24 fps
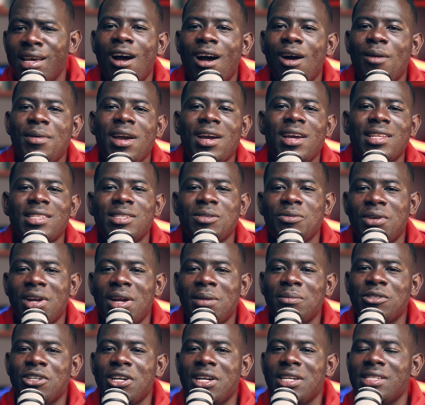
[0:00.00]
I hope you are getting what
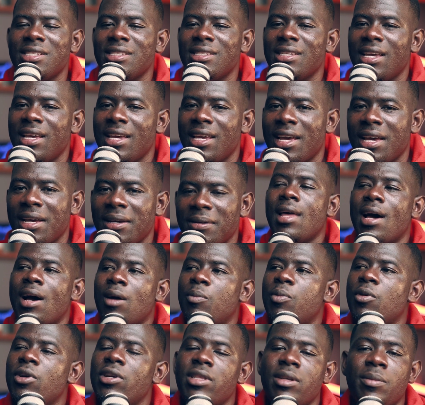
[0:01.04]
I'm trying to say here. Now,
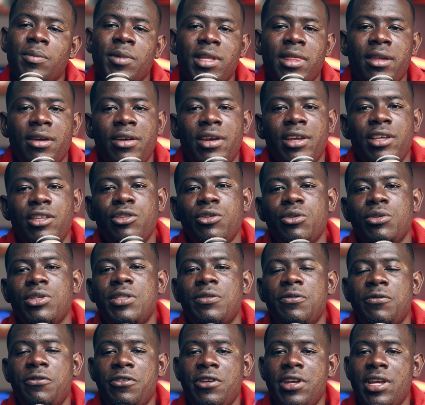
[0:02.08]
point number 3, use
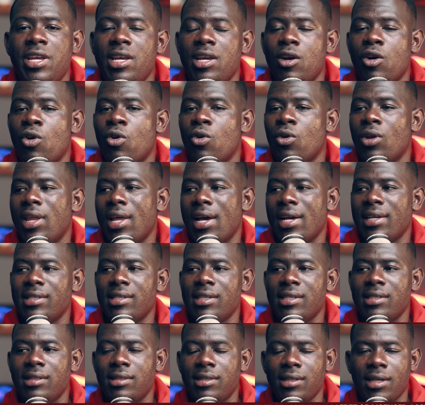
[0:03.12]
free or
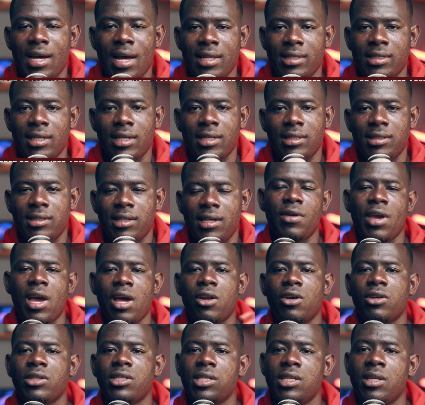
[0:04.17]
licensed assets. We are
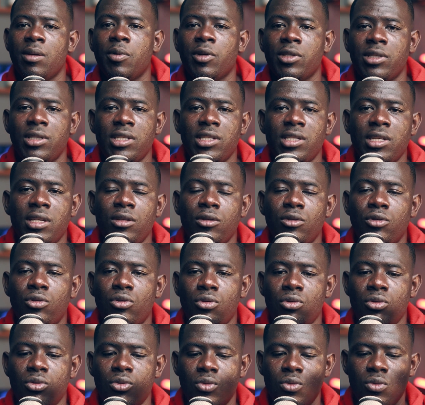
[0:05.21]
not in a position
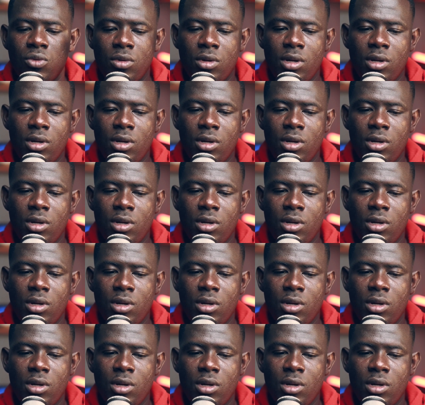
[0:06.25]
to